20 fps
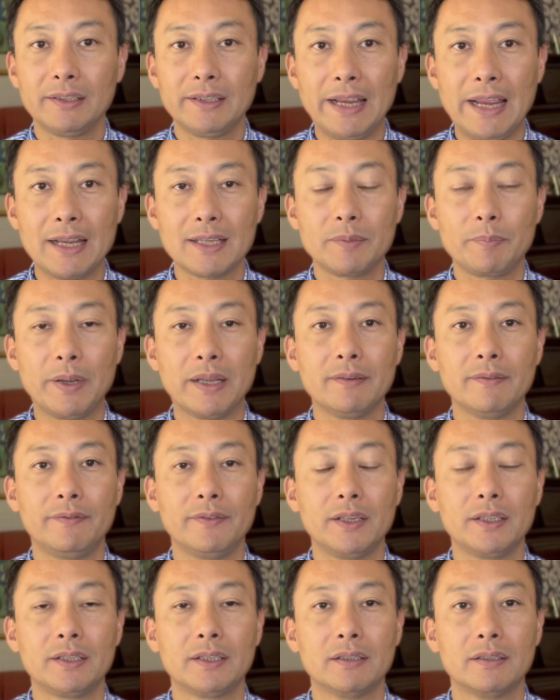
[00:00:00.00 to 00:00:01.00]
tax
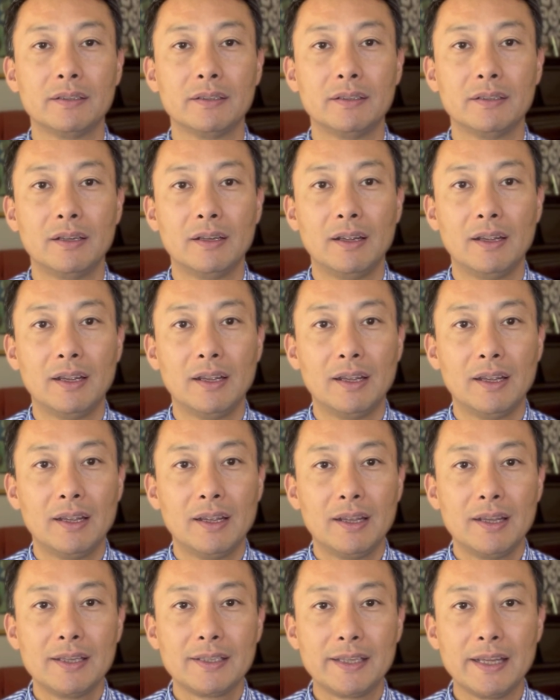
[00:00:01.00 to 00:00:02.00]
benefit.
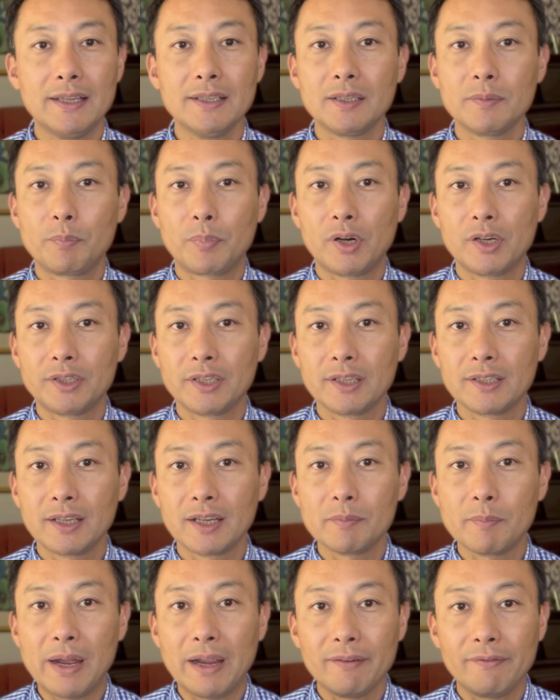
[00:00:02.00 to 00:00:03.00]
Since
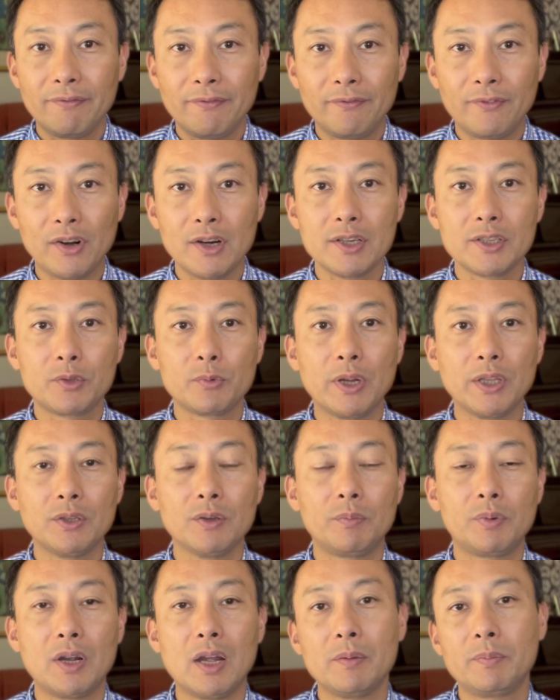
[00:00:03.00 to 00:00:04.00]
purchasing my first rental
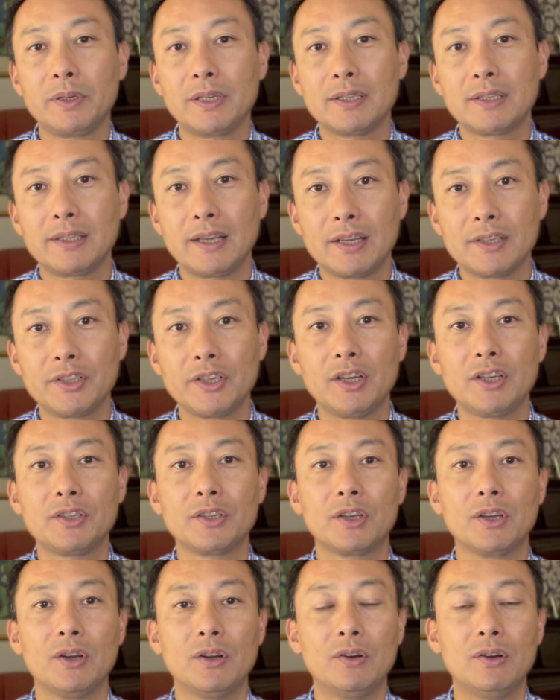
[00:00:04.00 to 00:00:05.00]
property 6 years
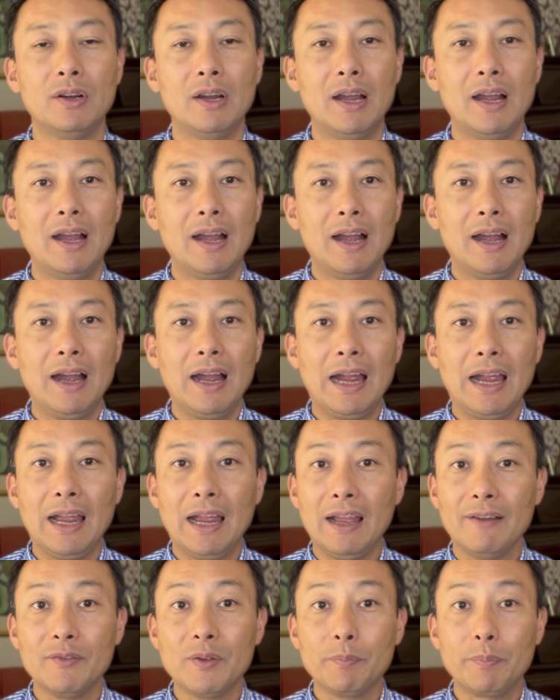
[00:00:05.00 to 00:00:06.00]
ago, I
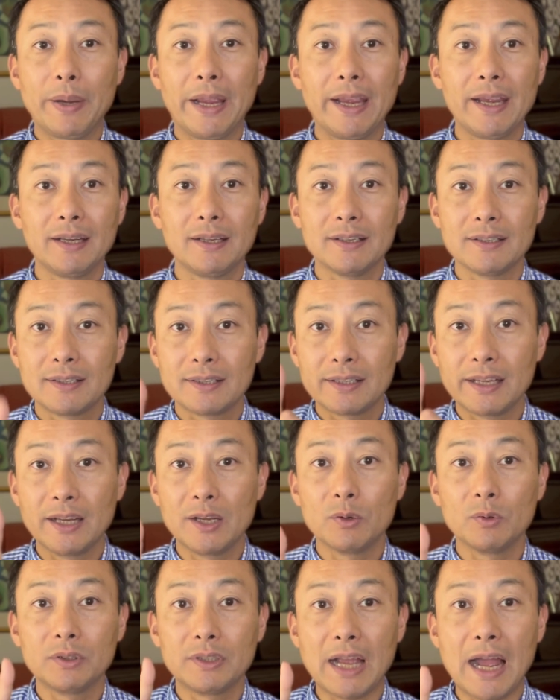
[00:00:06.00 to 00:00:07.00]
haven't paid a
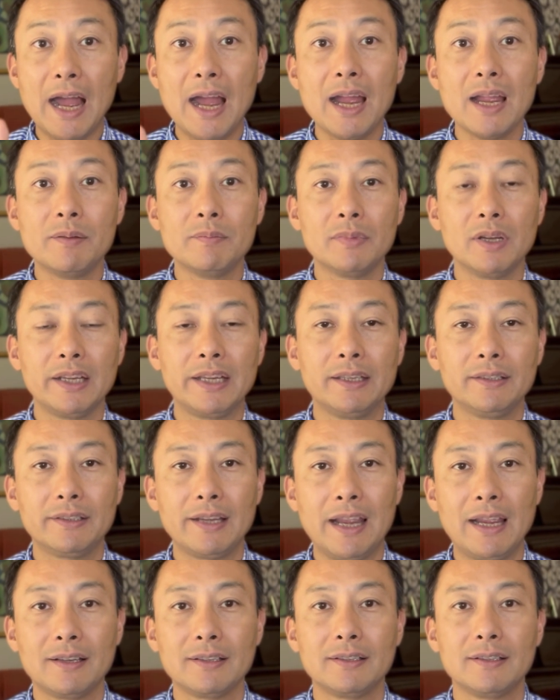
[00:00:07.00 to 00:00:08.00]
single dime in
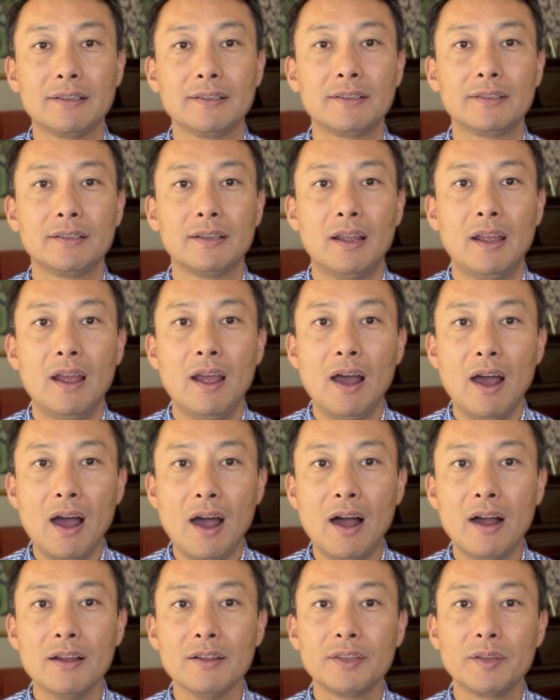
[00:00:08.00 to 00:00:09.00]
taxes
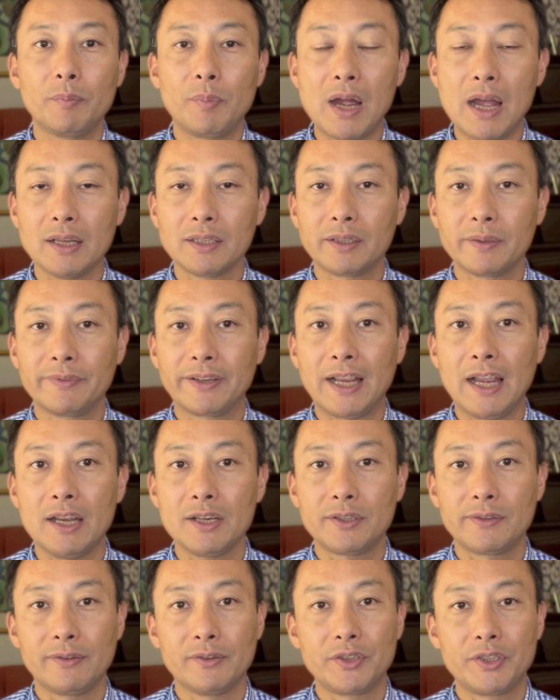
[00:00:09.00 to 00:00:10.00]
on the positive
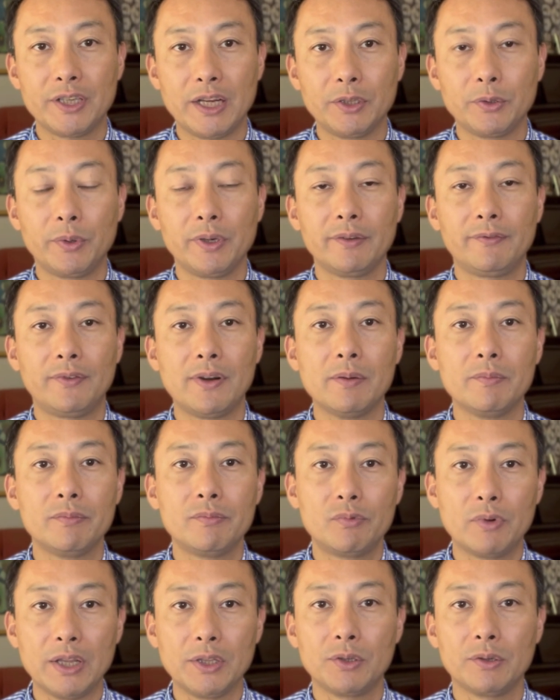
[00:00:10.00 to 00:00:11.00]
cash flow generated from
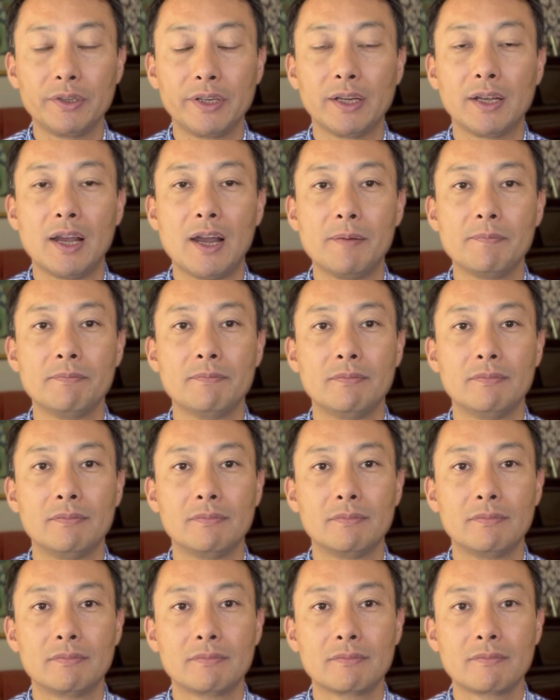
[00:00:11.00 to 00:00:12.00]
rental income.
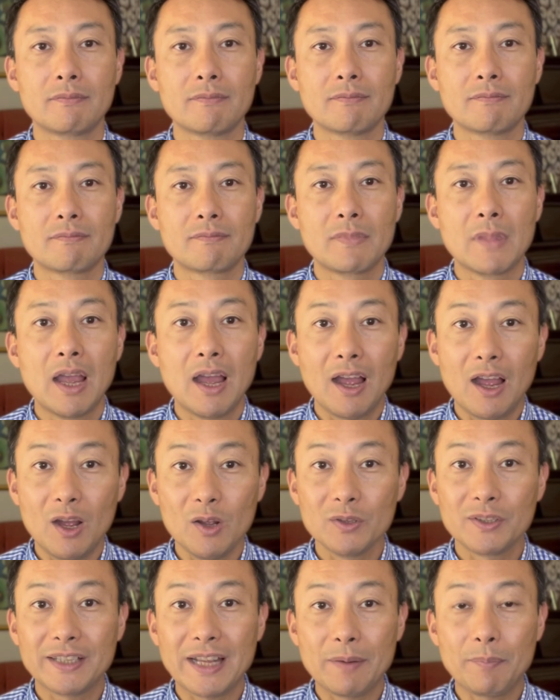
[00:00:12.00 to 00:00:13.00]
How
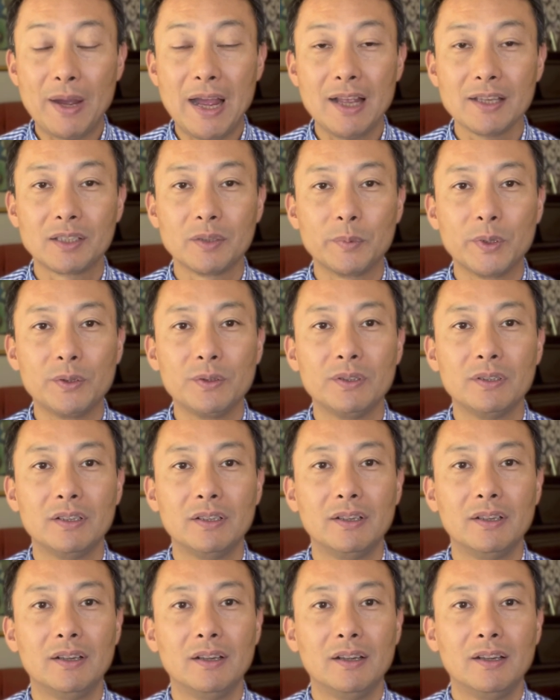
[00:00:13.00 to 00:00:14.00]
is that possible?
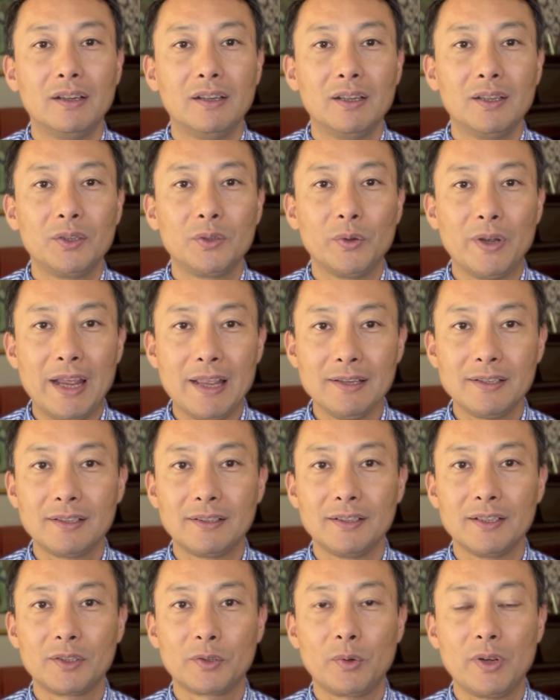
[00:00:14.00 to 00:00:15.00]
To answer
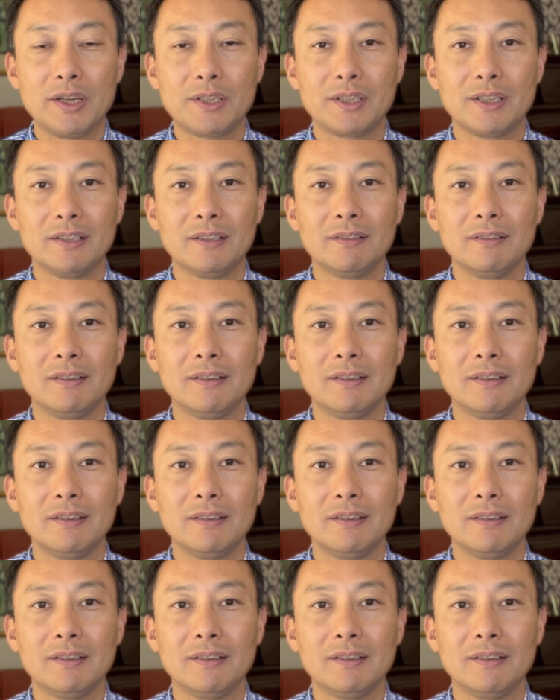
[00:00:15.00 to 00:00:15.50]
this question,